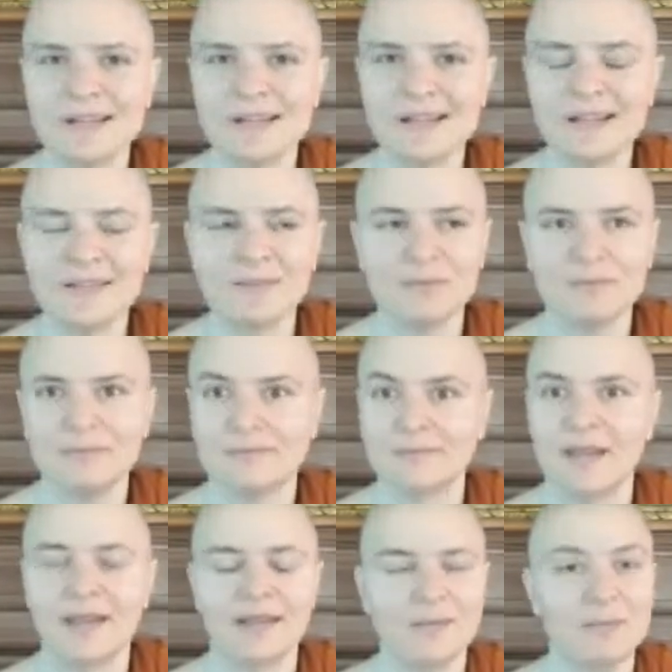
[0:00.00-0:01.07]
Like,
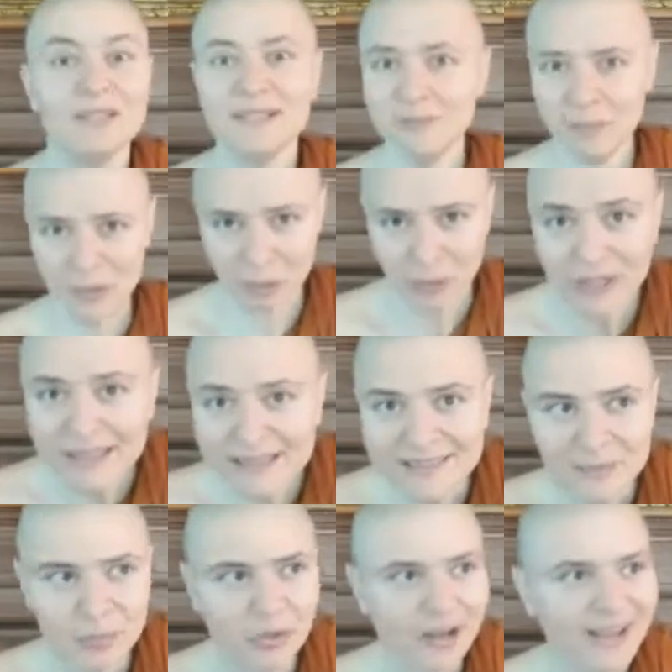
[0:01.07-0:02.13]
must have been really
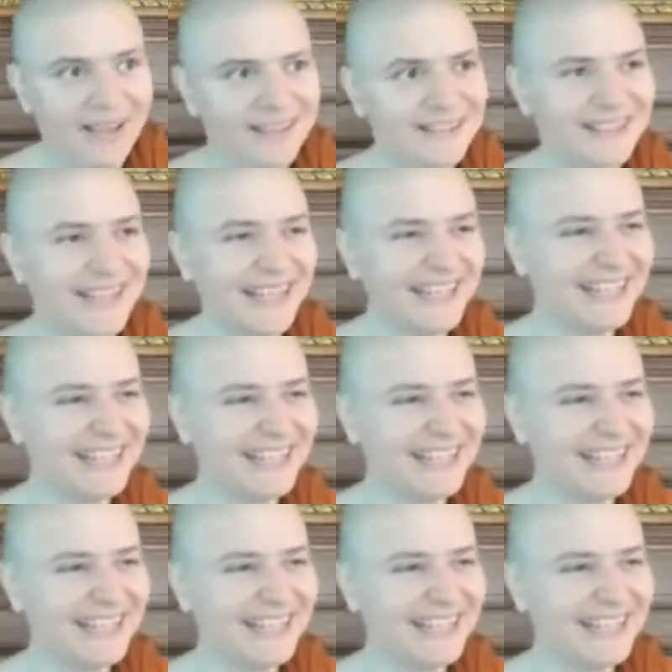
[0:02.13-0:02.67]
depressed.